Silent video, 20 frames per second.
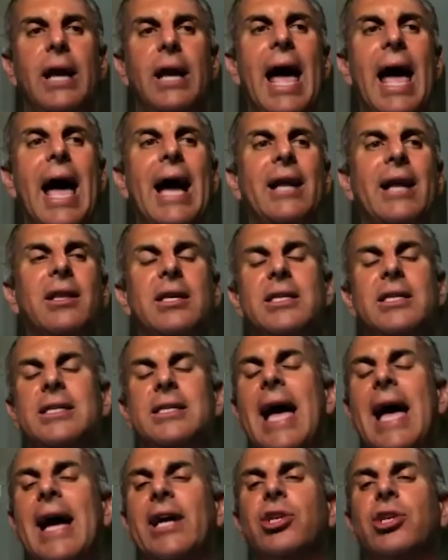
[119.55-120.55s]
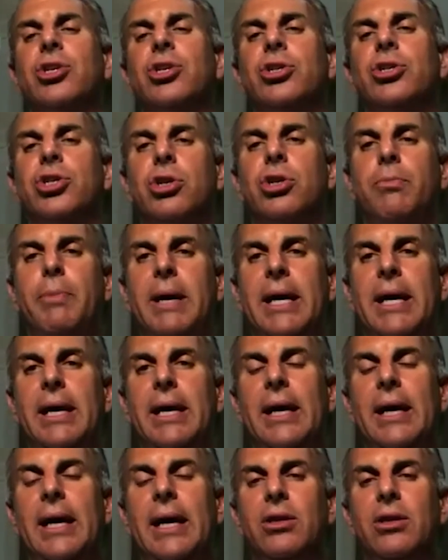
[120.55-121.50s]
act. His action should be in